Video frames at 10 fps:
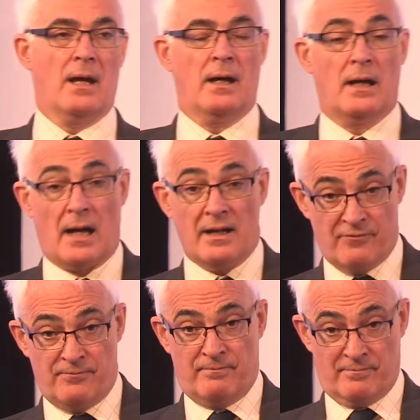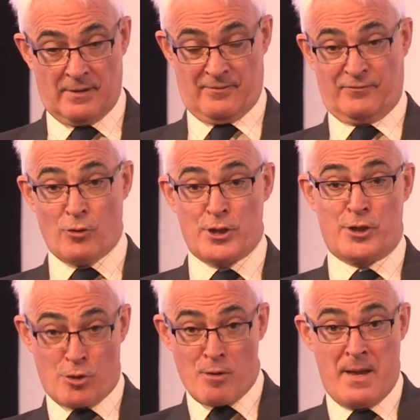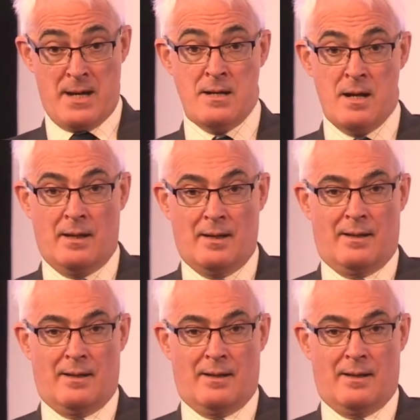I've voted to remain.